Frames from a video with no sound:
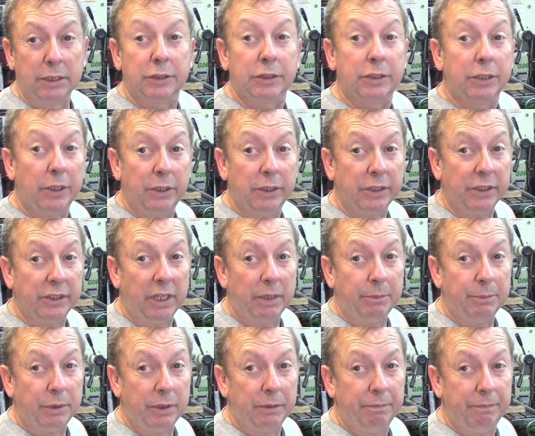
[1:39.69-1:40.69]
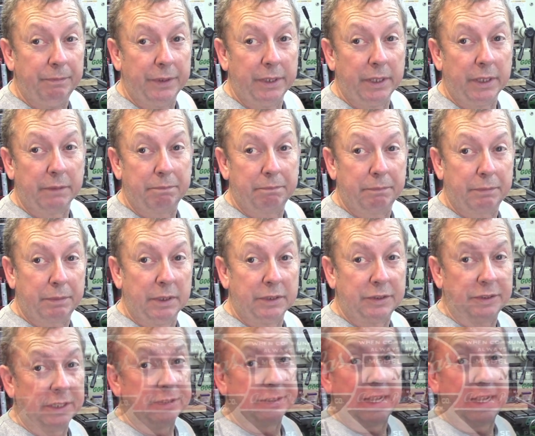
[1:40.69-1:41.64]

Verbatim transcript: and serial number. The it says